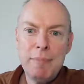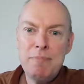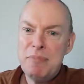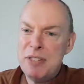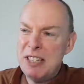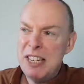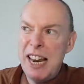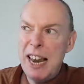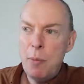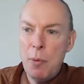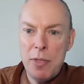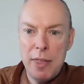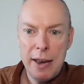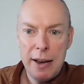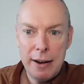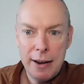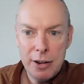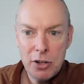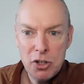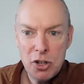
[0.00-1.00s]
sticking with
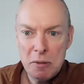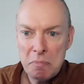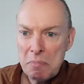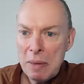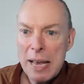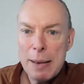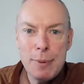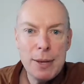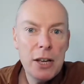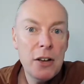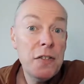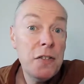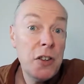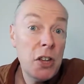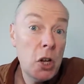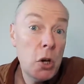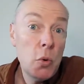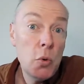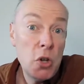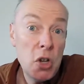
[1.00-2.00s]
English and maybe a
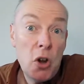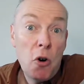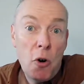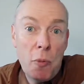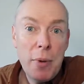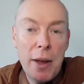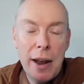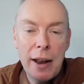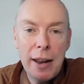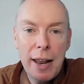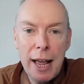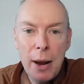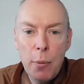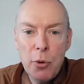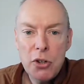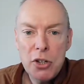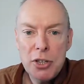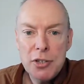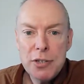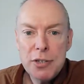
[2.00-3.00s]
few European
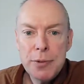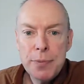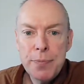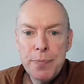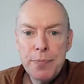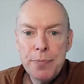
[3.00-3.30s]
languages.